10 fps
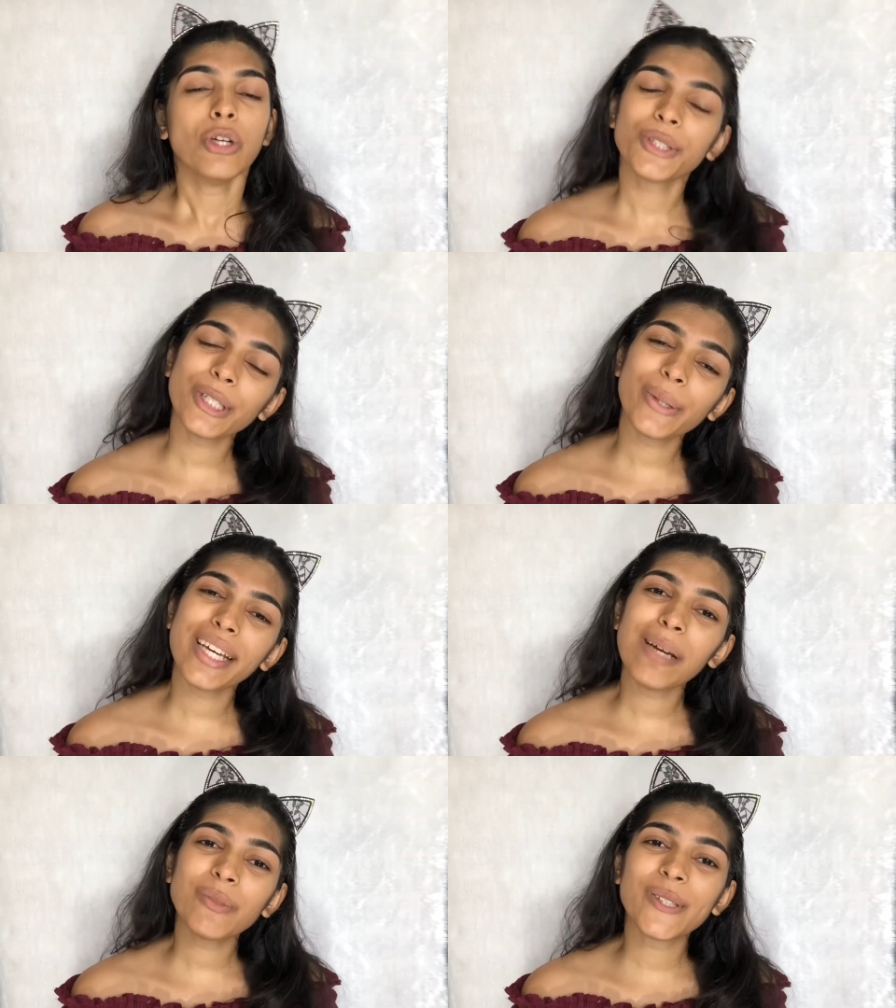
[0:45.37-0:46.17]
So
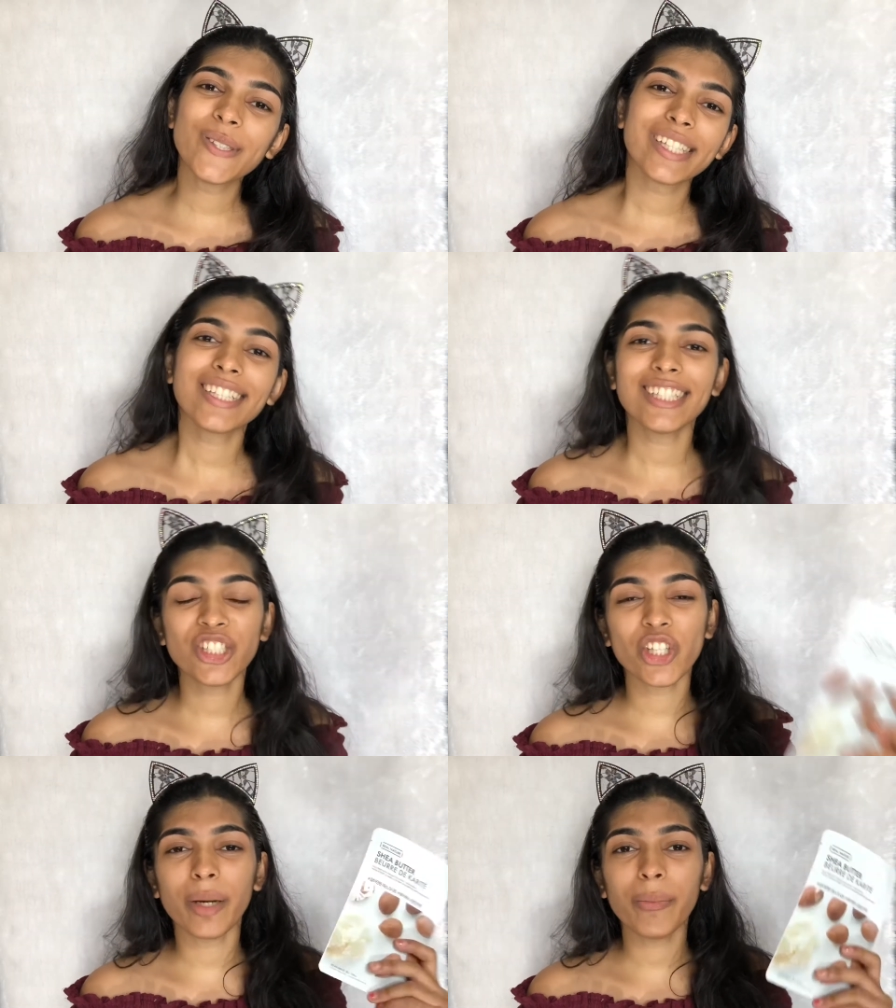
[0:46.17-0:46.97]
today I'm using the
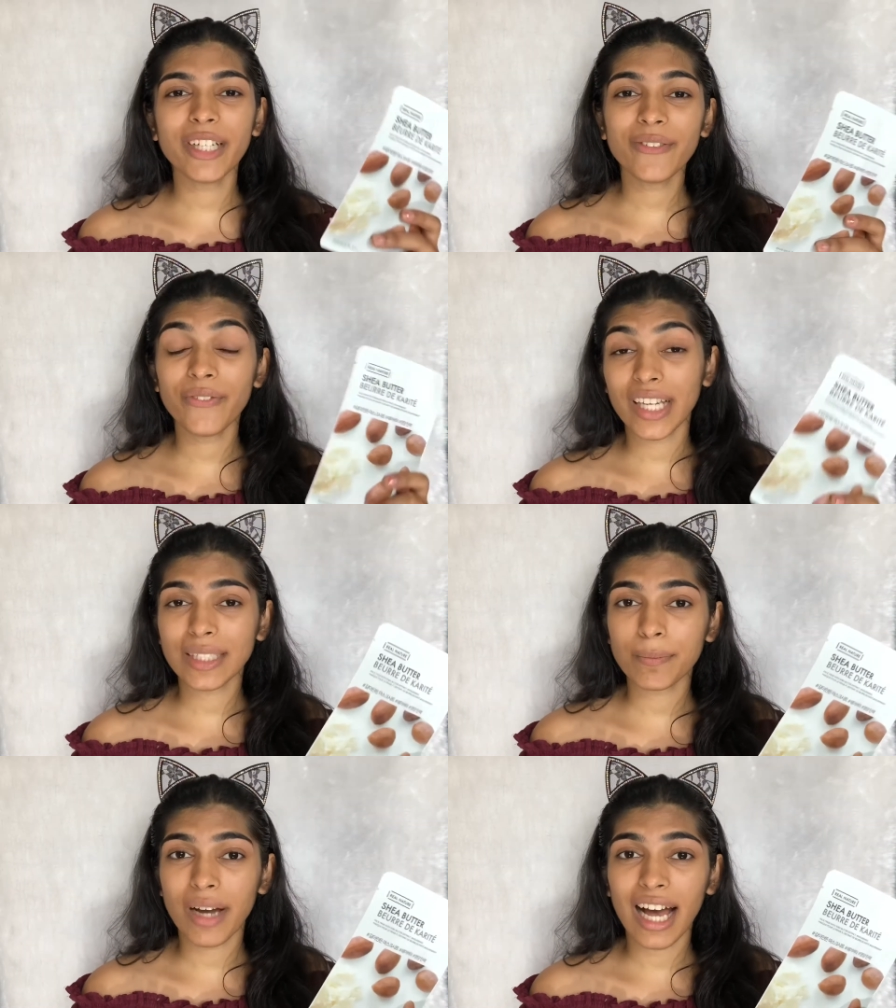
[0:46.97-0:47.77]
Shea Butter
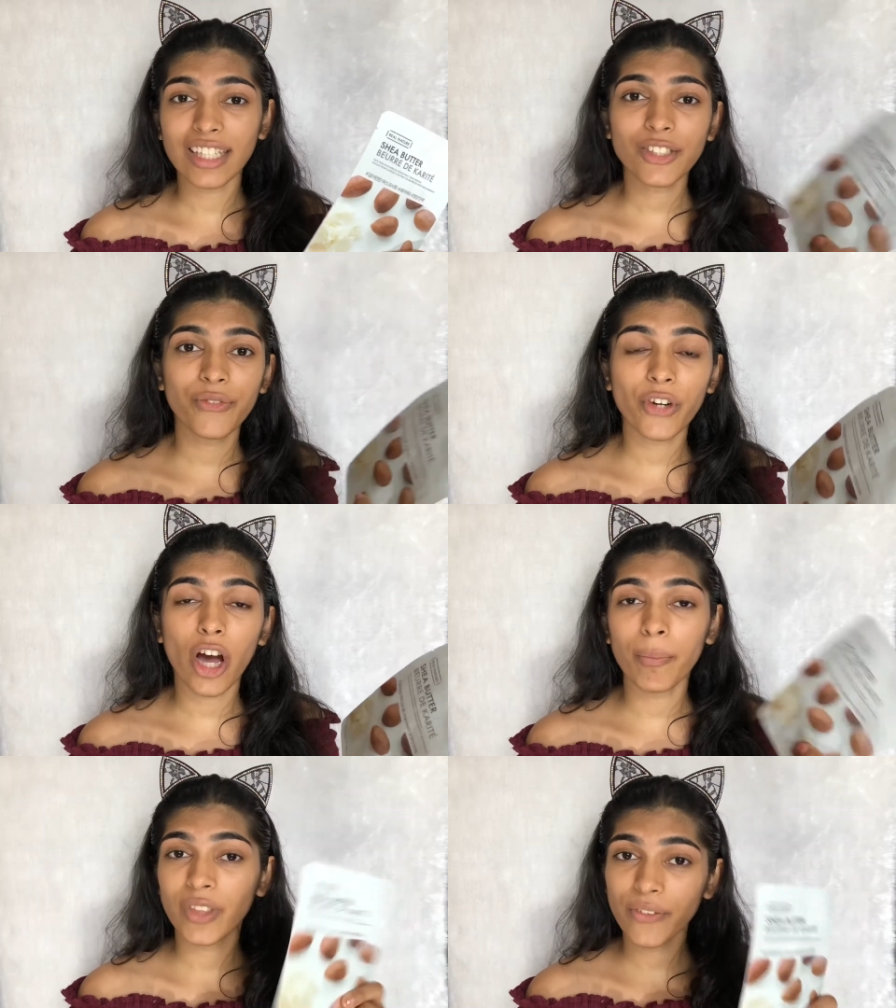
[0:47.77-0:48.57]
face mask
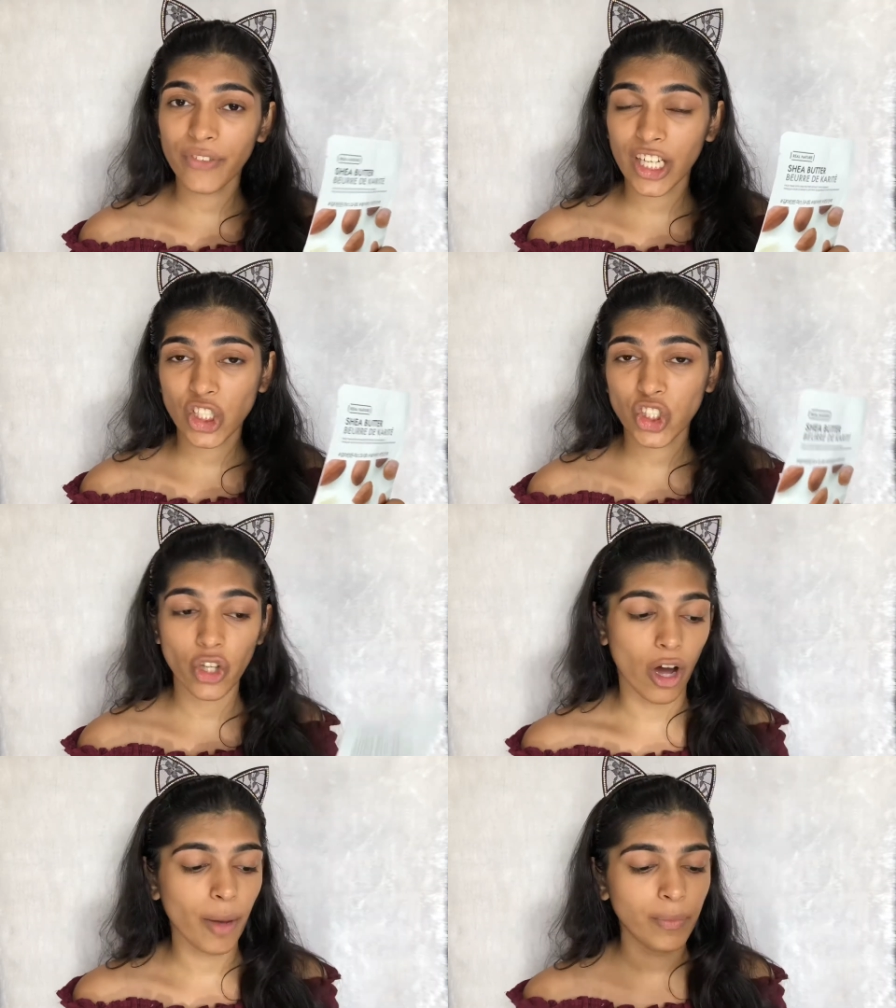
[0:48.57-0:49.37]
from The Face
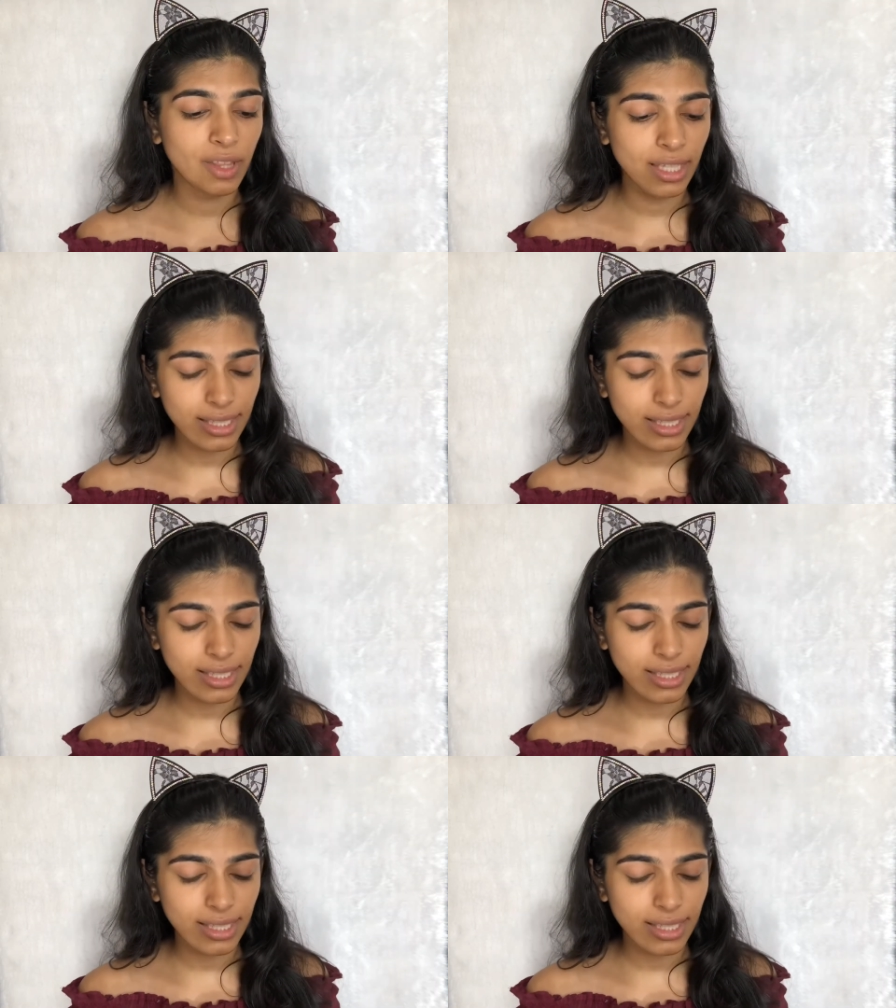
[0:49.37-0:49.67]
Shop.